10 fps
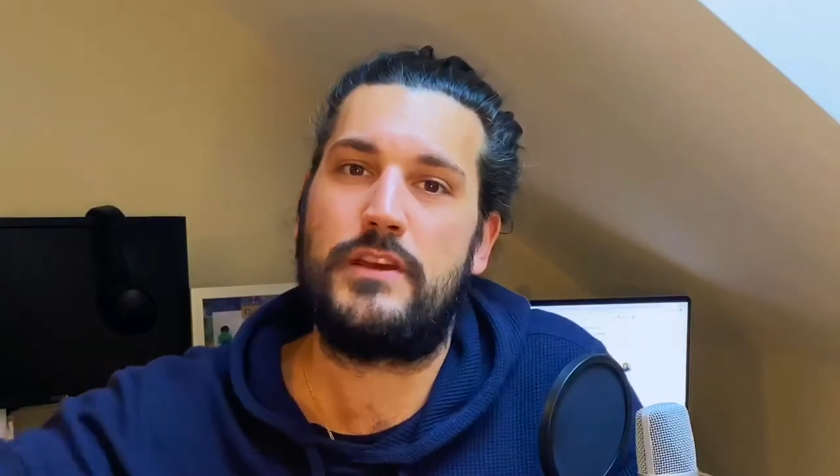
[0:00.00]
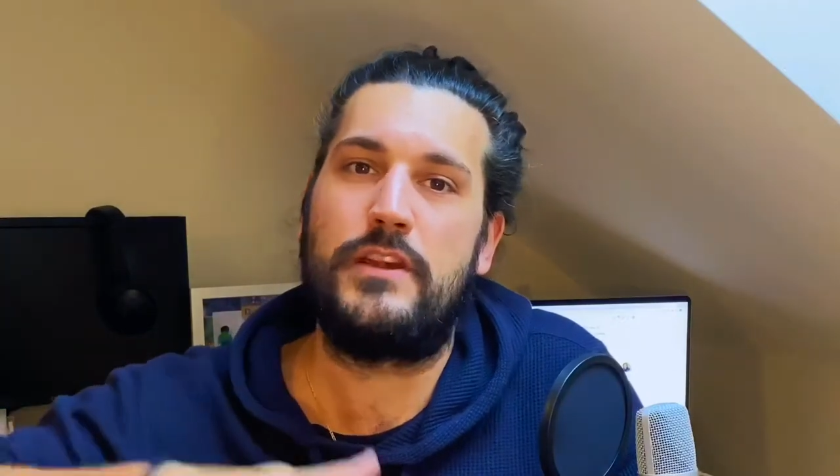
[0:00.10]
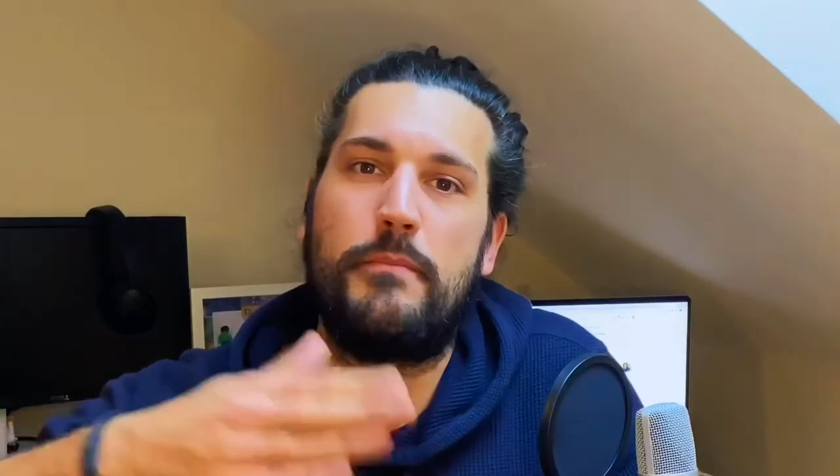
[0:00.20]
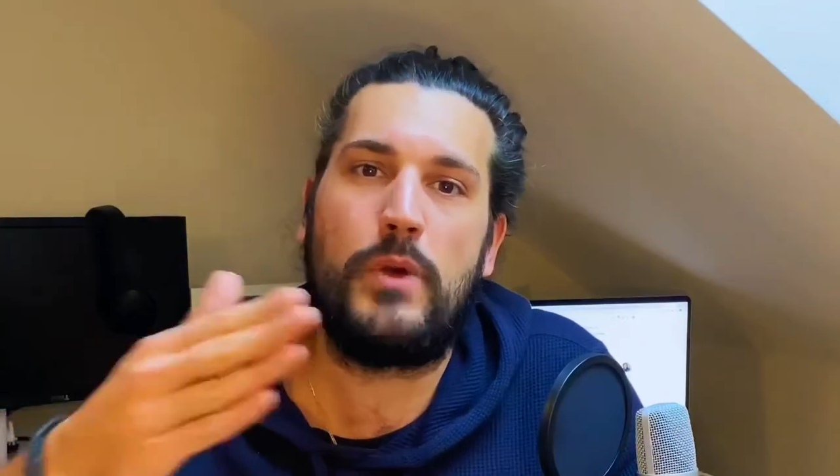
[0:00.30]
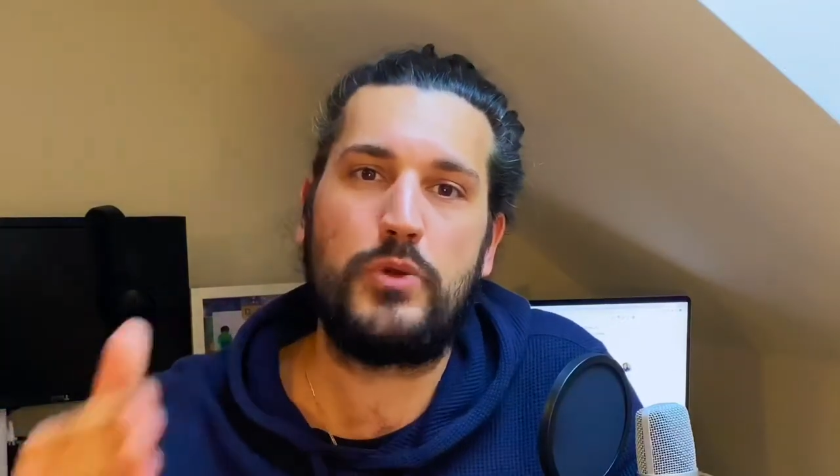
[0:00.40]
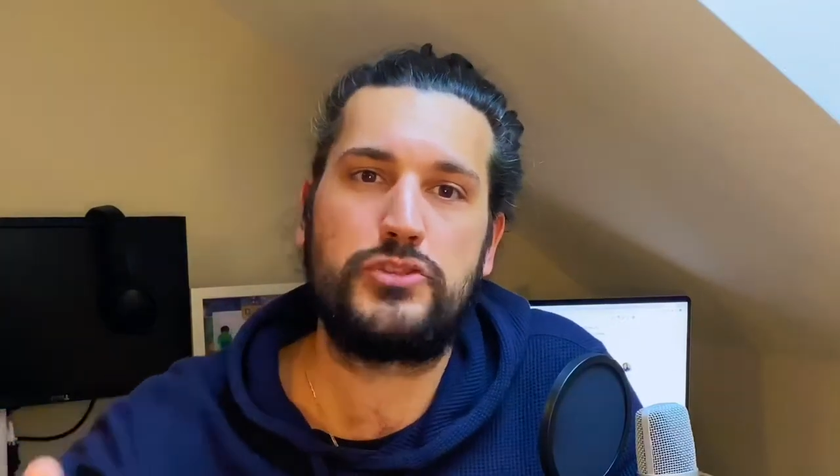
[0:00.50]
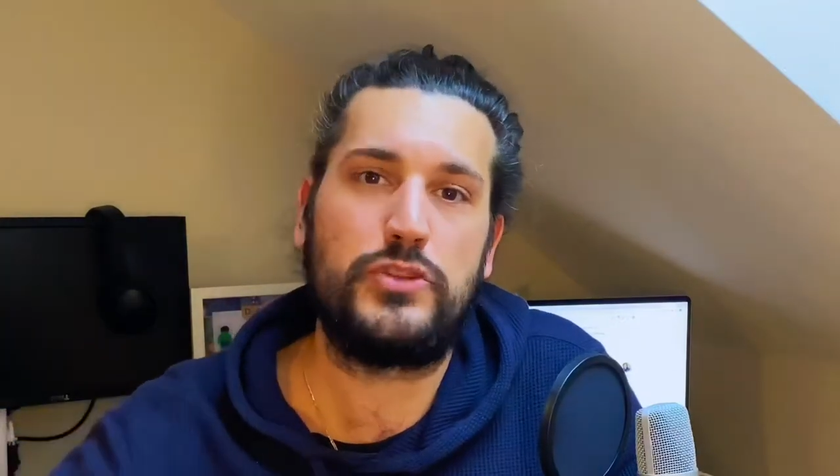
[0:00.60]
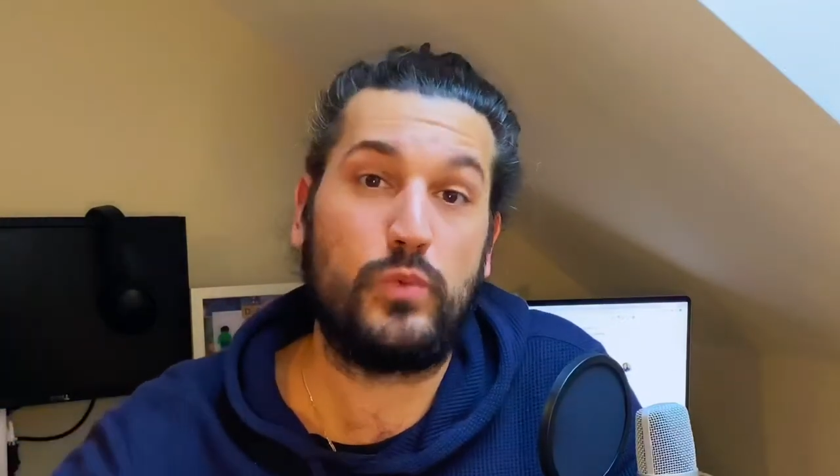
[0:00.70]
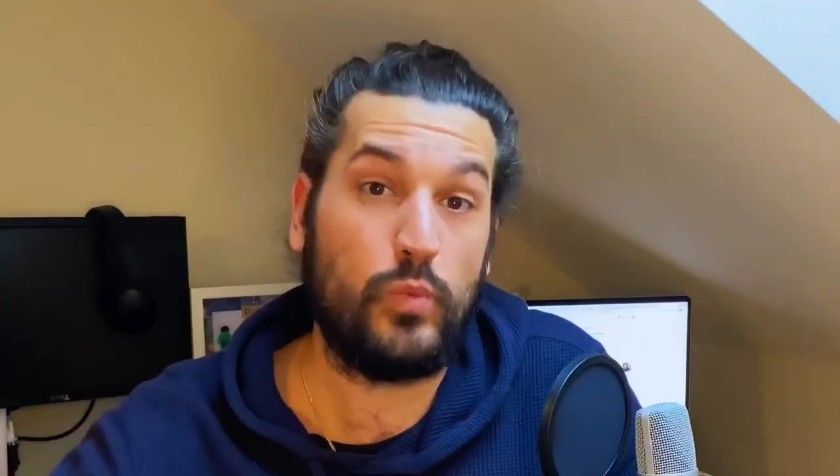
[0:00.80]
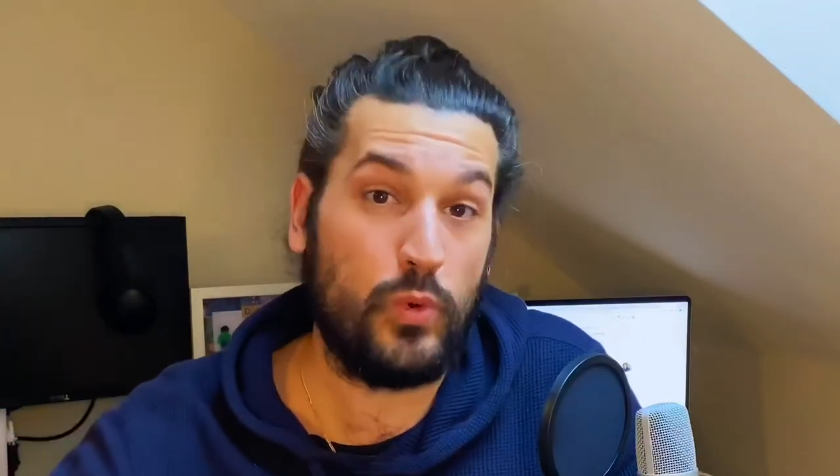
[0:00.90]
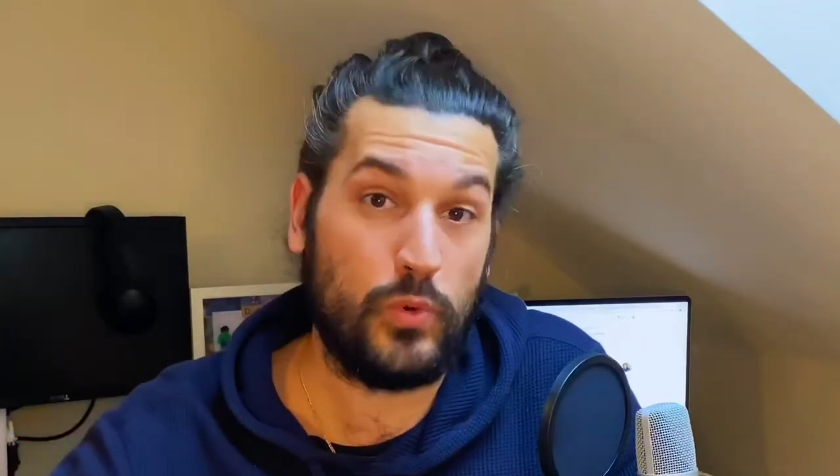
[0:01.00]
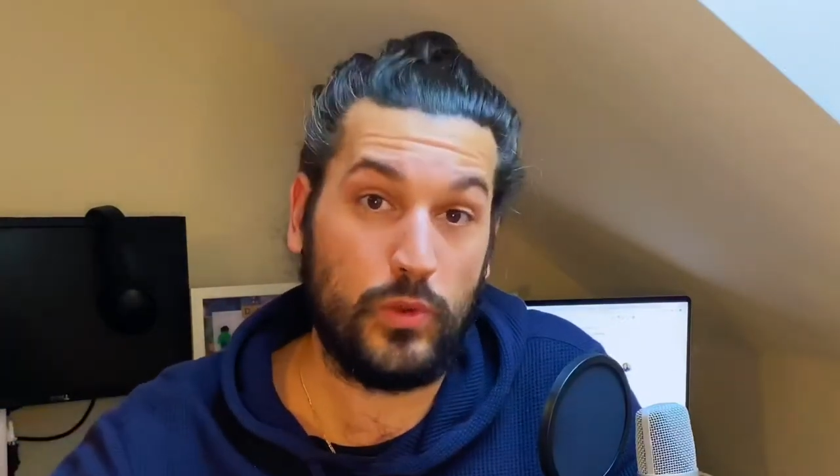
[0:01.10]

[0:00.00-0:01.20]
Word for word: an emotional wall.